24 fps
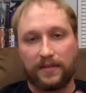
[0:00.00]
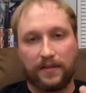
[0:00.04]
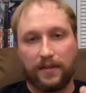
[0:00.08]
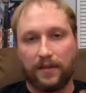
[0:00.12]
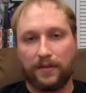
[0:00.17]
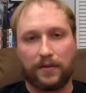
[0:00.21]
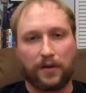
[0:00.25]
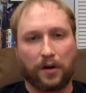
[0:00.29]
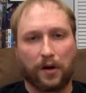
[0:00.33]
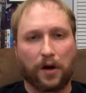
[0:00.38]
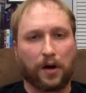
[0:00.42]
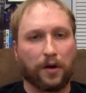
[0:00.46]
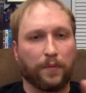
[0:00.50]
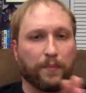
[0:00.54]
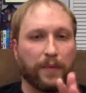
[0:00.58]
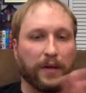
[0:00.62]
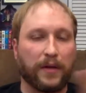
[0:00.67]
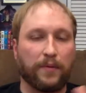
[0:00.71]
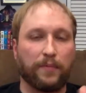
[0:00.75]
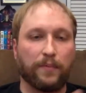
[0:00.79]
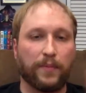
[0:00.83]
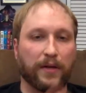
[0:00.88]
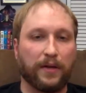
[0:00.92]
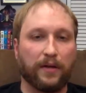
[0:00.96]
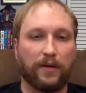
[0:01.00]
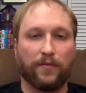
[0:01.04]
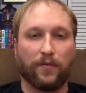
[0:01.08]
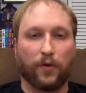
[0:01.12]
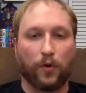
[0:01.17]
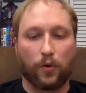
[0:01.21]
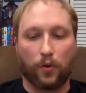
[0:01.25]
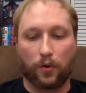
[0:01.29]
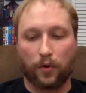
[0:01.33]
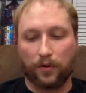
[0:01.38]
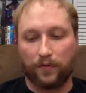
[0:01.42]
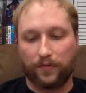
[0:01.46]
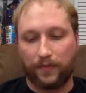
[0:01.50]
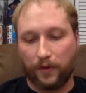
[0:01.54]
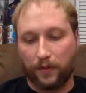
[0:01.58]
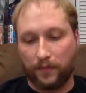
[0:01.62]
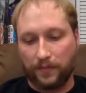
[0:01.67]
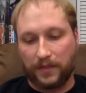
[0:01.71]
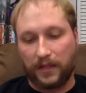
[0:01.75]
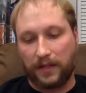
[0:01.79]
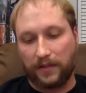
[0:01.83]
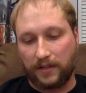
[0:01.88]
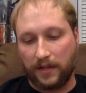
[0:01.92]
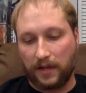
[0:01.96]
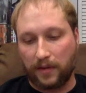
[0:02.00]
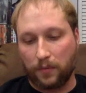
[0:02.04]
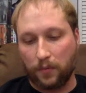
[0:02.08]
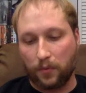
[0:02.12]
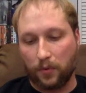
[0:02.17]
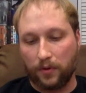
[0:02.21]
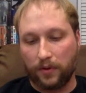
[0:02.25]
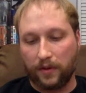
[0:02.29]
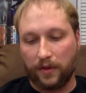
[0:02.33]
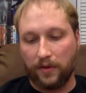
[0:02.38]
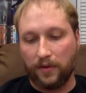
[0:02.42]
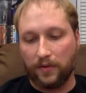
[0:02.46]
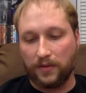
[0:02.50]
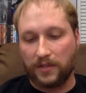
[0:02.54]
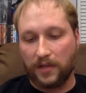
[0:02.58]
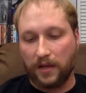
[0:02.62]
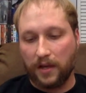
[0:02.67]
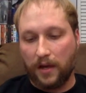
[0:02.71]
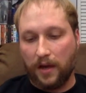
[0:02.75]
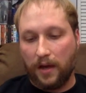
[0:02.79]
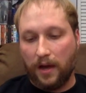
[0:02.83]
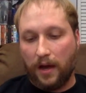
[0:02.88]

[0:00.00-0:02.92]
there aren't many medieval horror films. I'll take more of those.